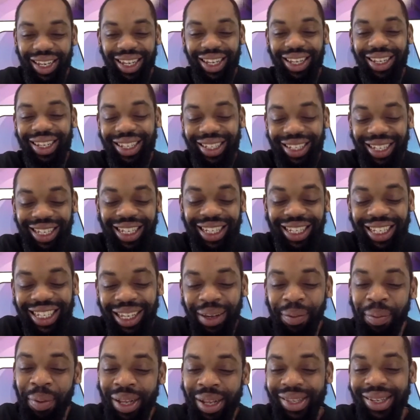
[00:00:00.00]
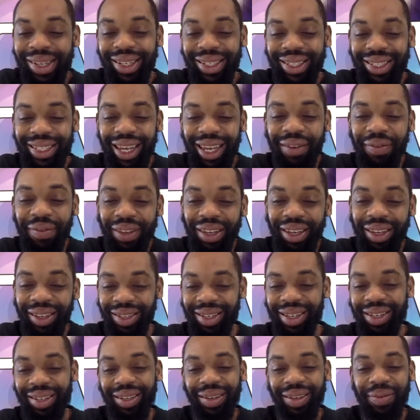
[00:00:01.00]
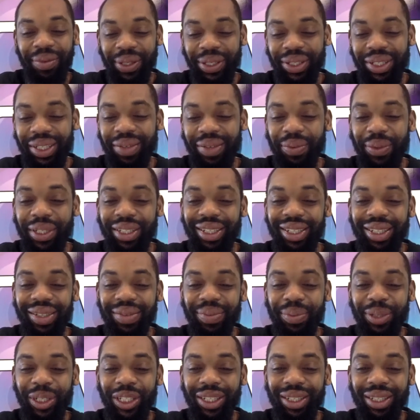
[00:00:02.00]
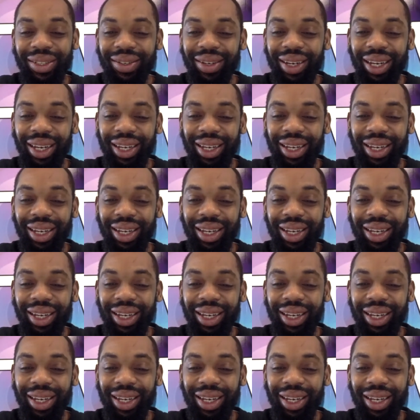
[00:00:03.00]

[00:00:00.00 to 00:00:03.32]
in knee deep into the safety, which is which is which is great.